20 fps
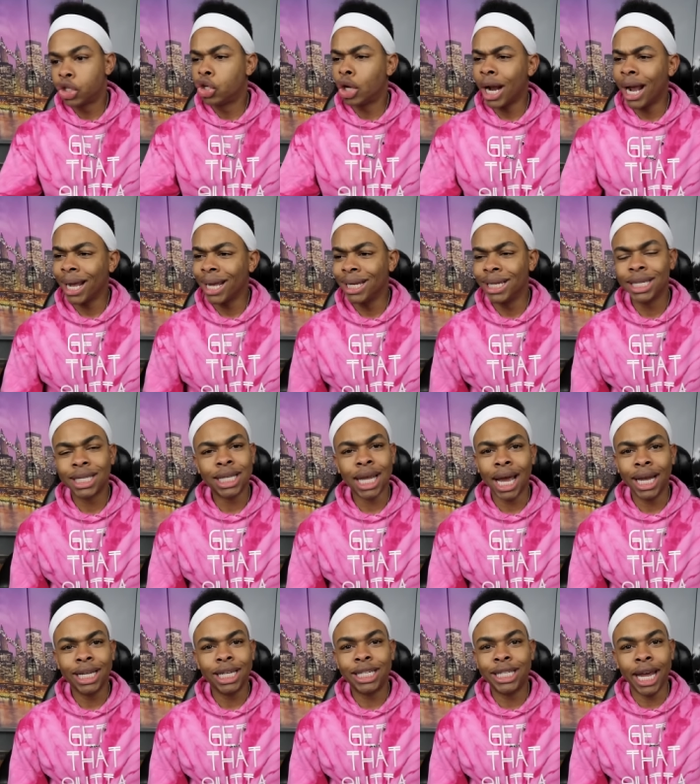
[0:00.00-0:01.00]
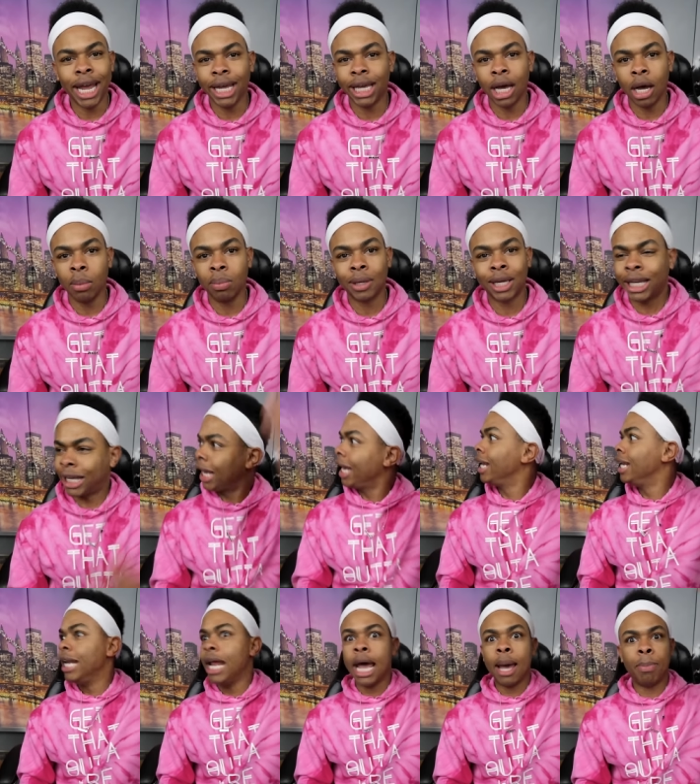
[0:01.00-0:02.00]
dragon decided to take up
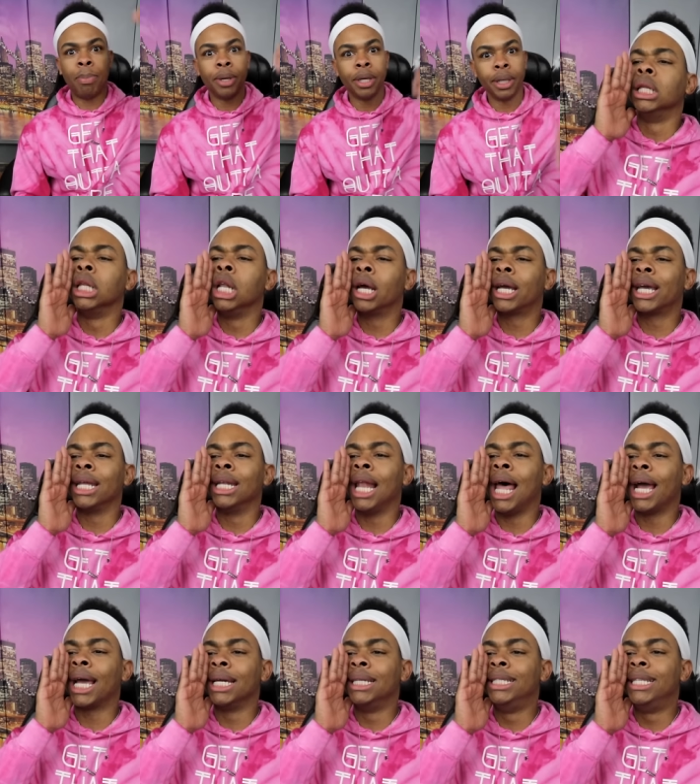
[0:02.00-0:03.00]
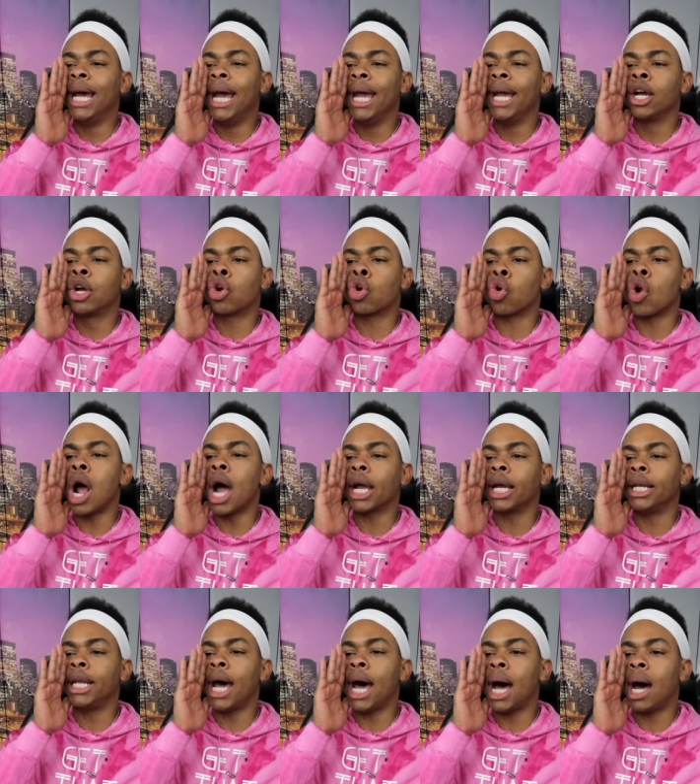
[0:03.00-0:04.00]
kidnapping. Looking like a dang
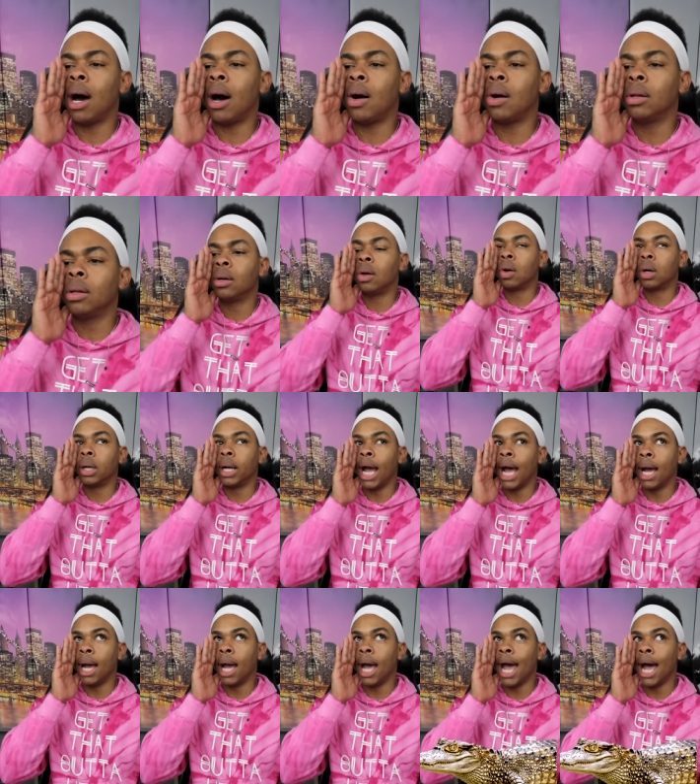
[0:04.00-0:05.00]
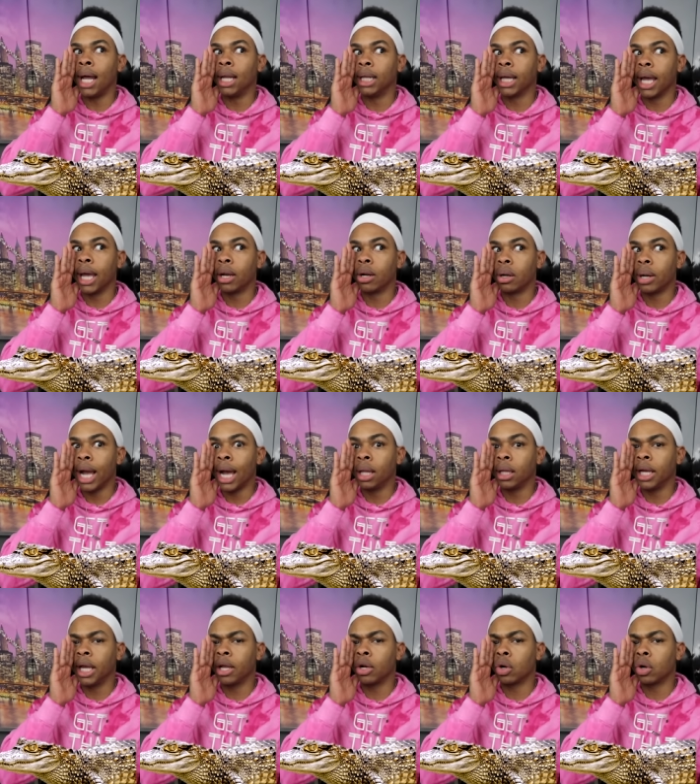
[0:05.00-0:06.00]
crocodile or alligator.
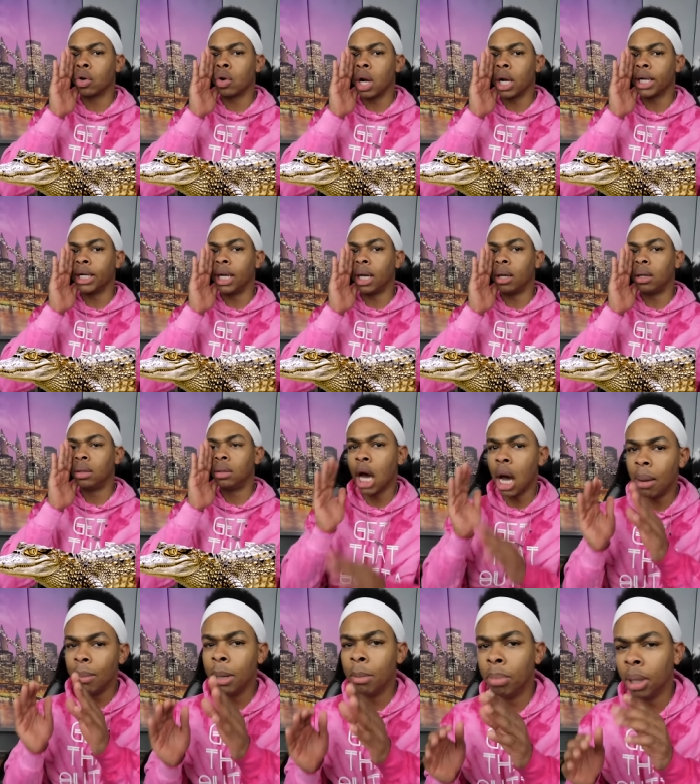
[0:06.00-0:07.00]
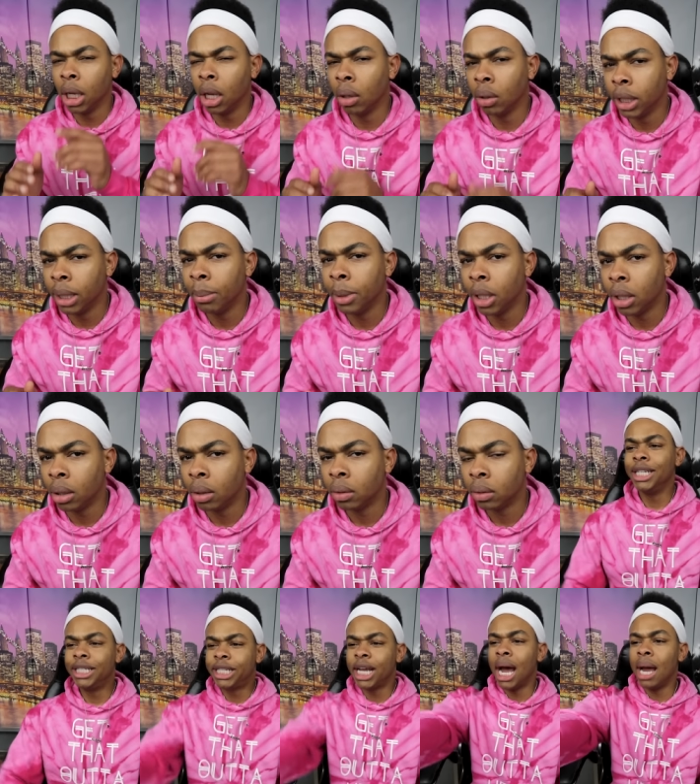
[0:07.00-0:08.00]
Alligator or crocodile? Comment below, let me know.
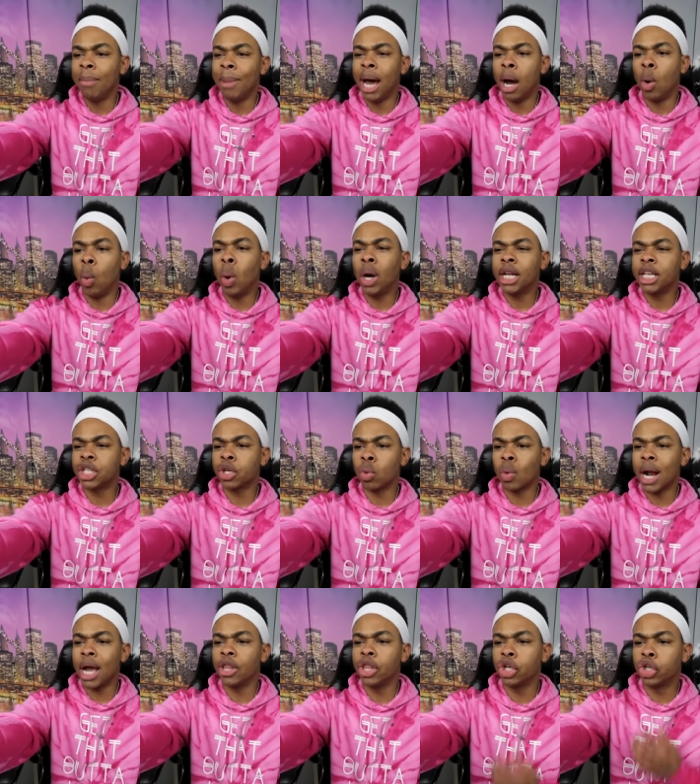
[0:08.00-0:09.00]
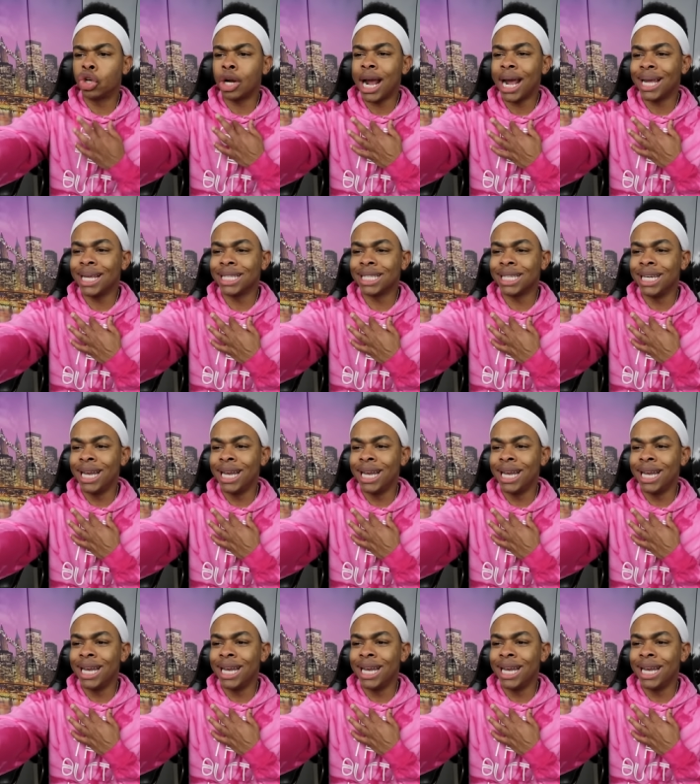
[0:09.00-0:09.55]
And time out, what is around the dragon's